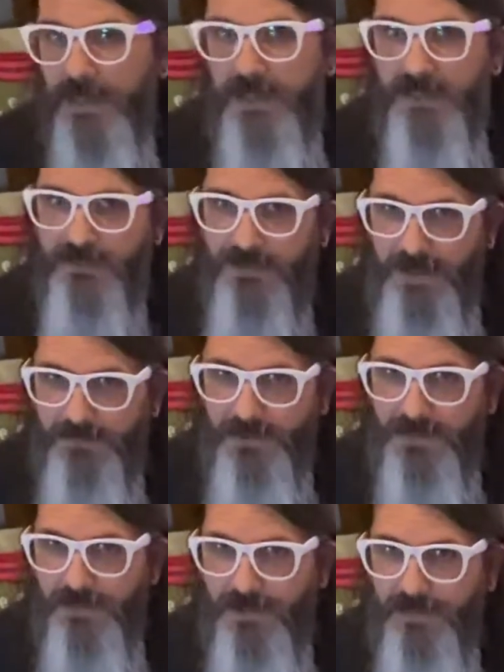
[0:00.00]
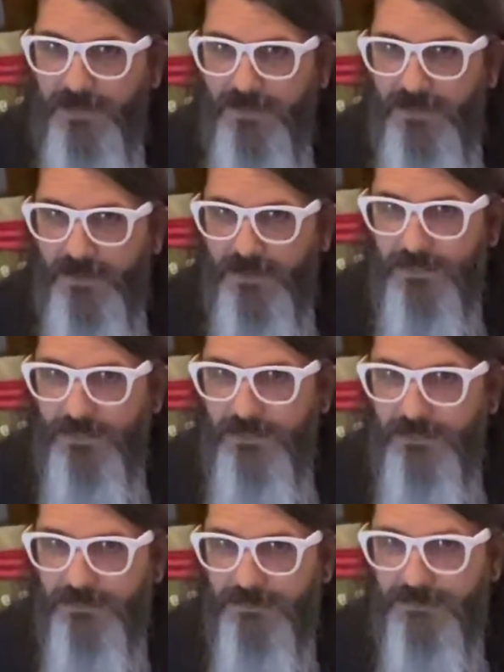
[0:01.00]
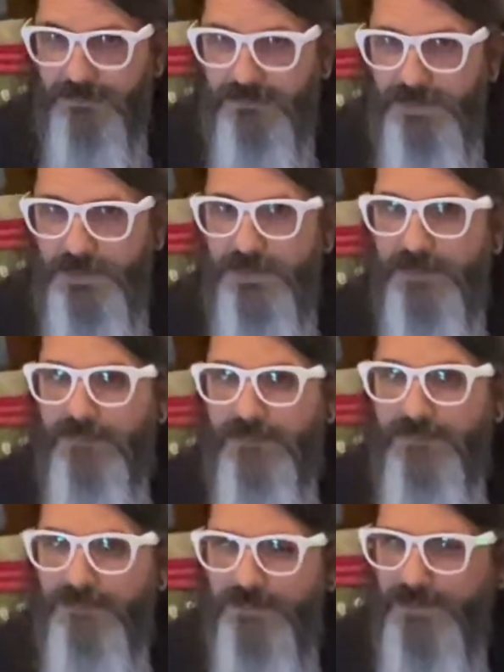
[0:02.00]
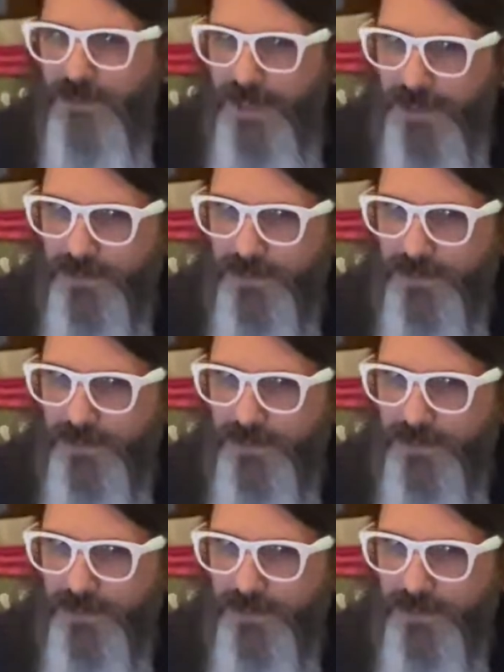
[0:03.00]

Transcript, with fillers: except for Stephen Stills, which is strange.